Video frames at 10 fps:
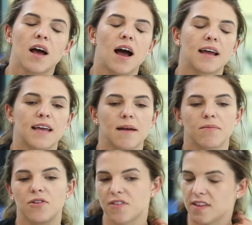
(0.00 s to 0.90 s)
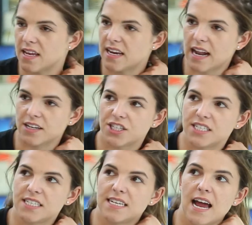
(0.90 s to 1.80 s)
I kept using the analogy
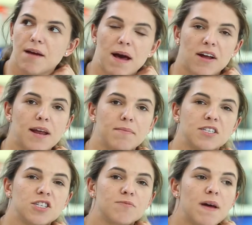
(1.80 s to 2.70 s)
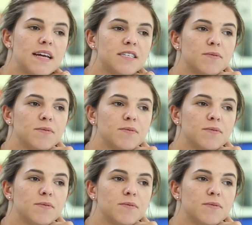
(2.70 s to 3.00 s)
today about an empty space,